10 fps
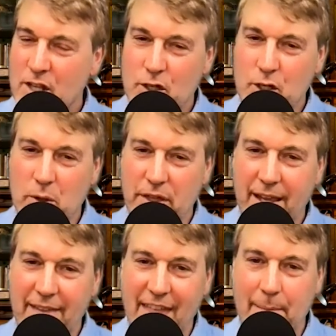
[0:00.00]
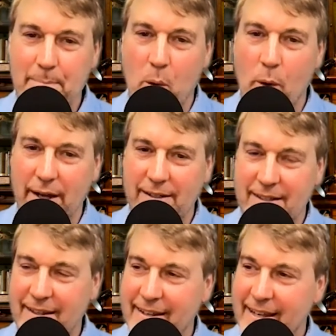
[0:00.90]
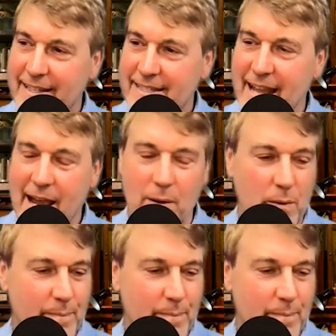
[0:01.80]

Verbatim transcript: Do you think at that point it's now